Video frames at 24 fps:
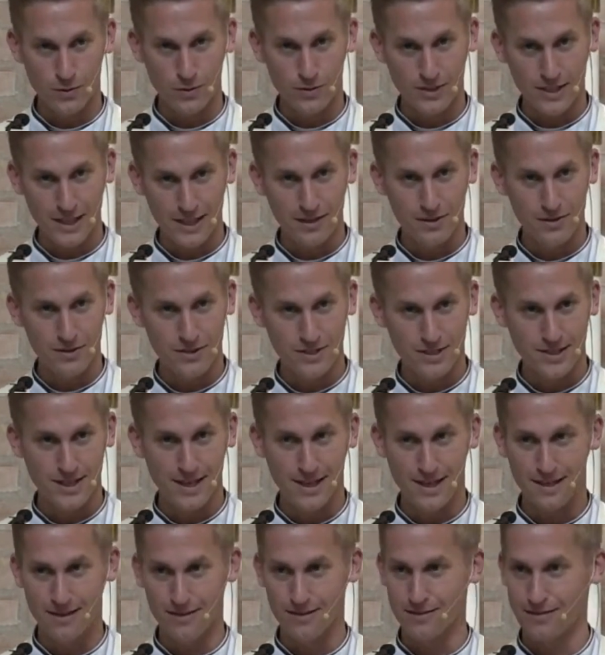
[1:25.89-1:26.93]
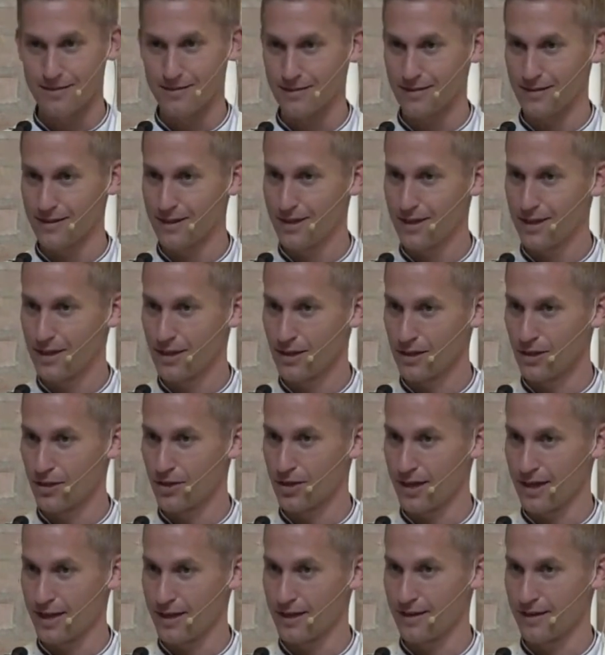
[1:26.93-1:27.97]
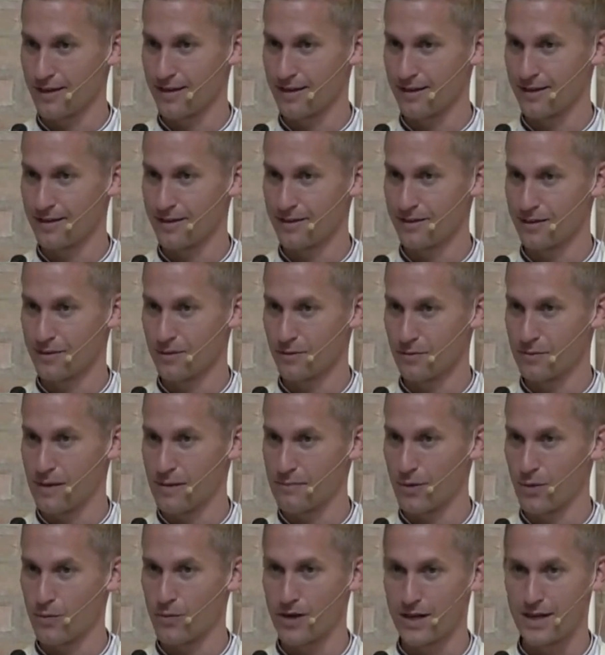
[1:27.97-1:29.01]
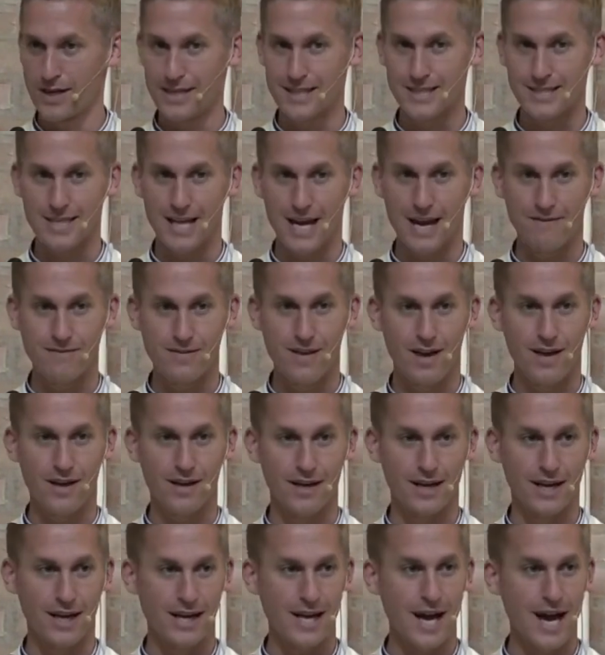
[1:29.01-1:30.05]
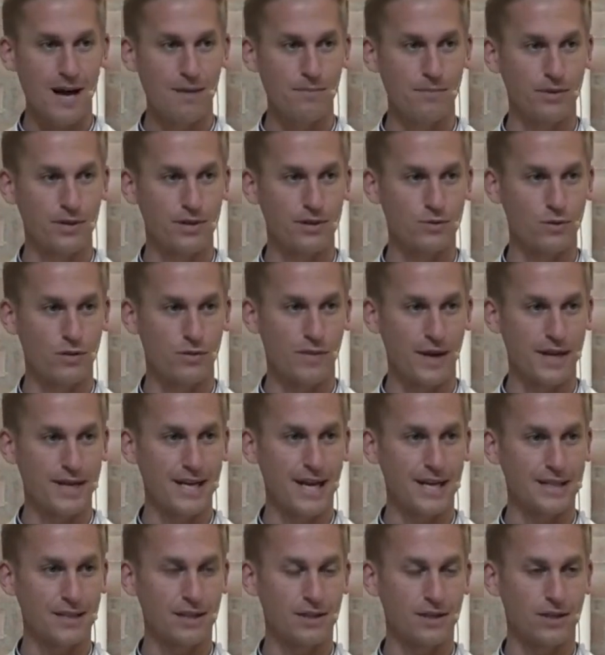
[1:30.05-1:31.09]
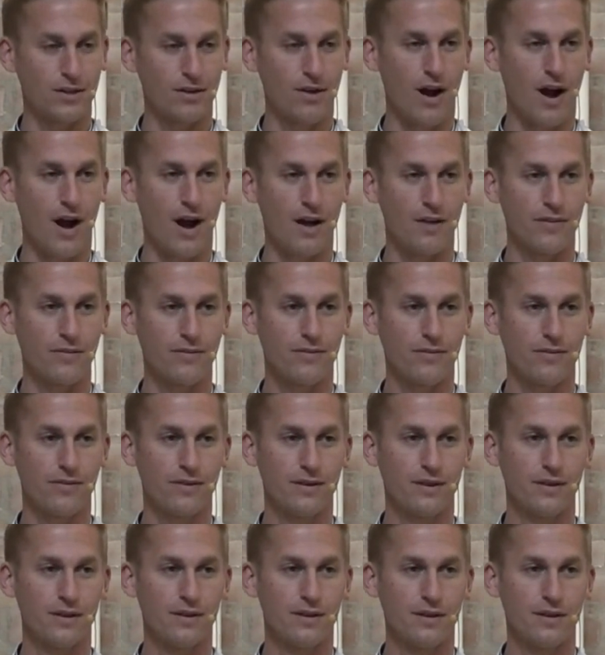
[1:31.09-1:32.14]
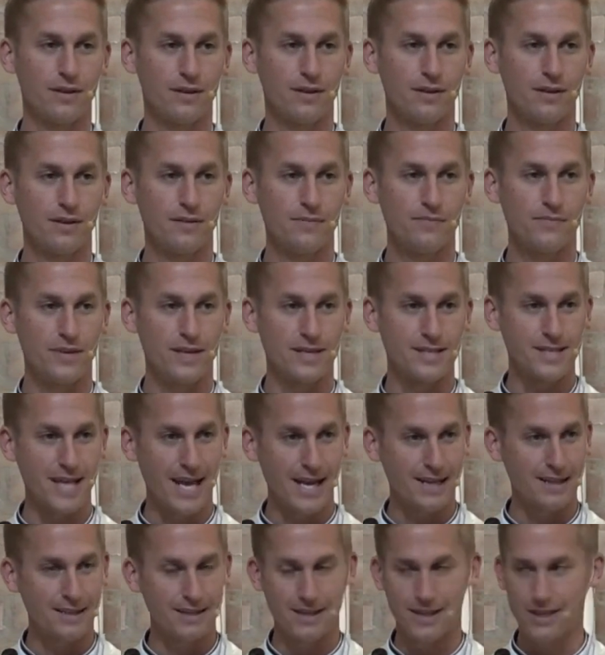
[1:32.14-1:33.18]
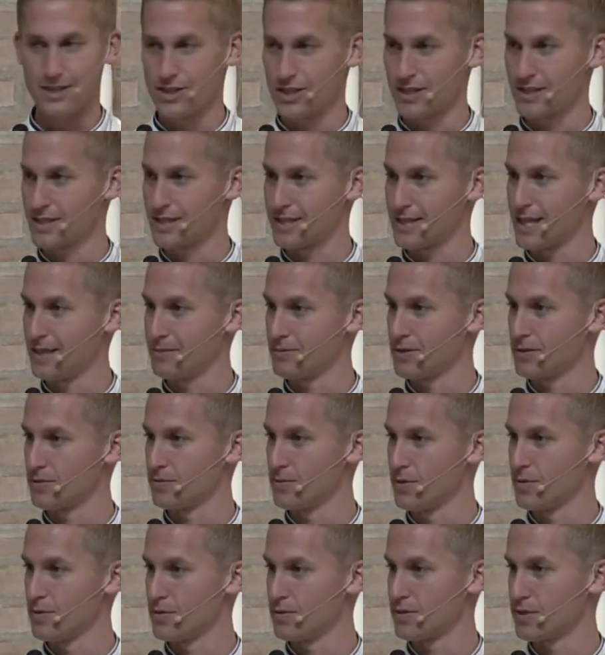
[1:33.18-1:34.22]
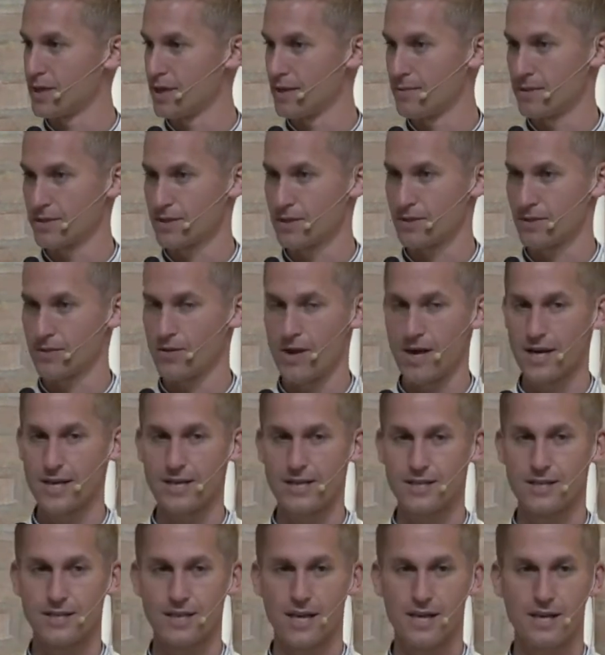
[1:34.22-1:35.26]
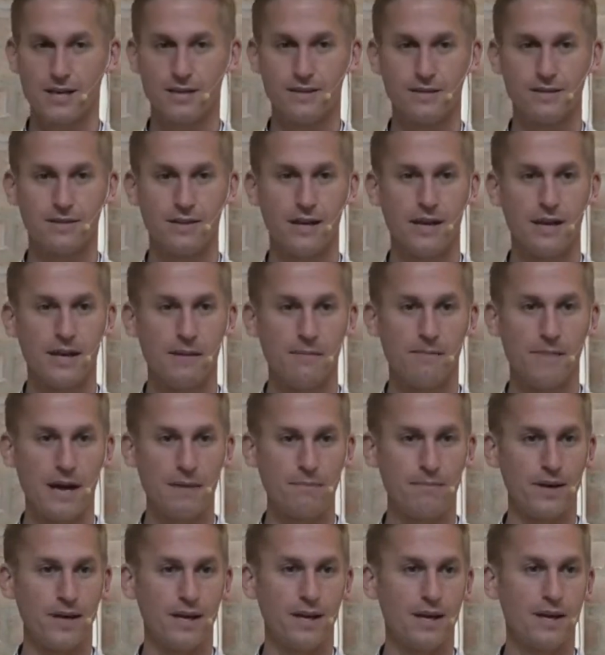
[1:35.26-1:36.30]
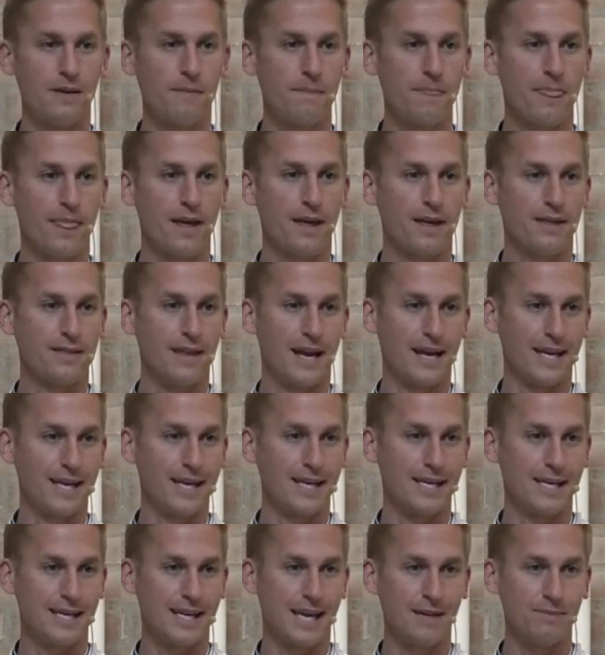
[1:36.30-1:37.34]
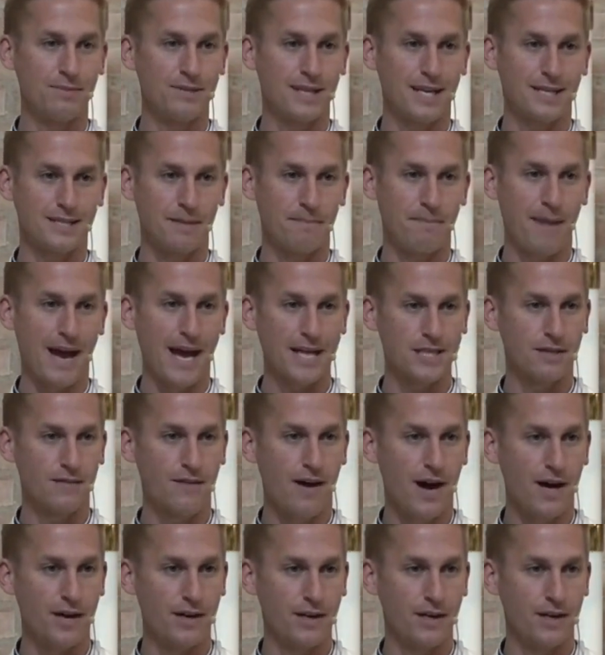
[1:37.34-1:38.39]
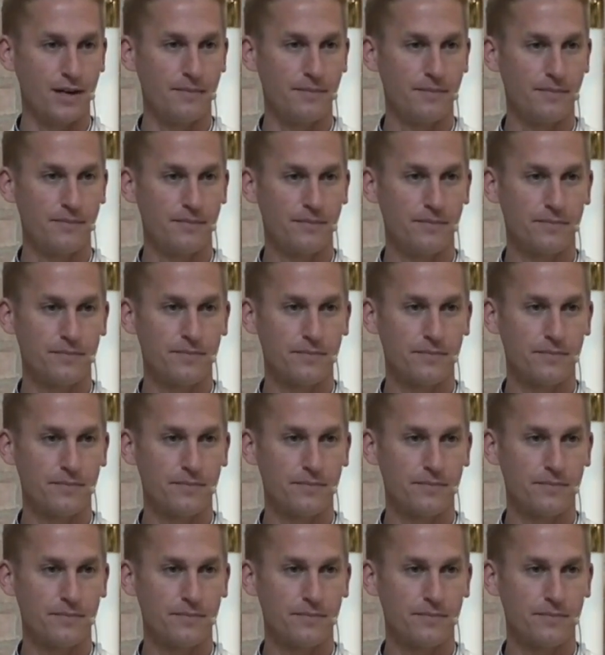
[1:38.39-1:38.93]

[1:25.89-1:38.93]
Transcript: When you see their sins, look here. Remember what it is that I've done and accomplished with my death on the cross. And secondly, Jesus keeps his wounds, Thomas Aquinas says, might be that he keeps it as a badge of honor,